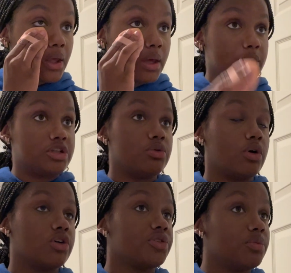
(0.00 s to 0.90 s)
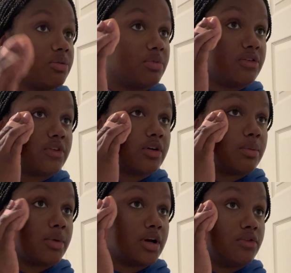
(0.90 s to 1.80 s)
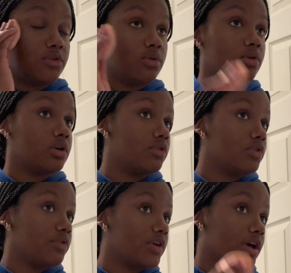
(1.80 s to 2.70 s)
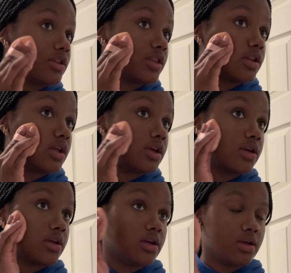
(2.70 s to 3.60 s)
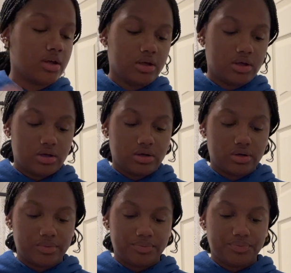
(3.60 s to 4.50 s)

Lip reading: but you also want to be very mindful of the fact that like I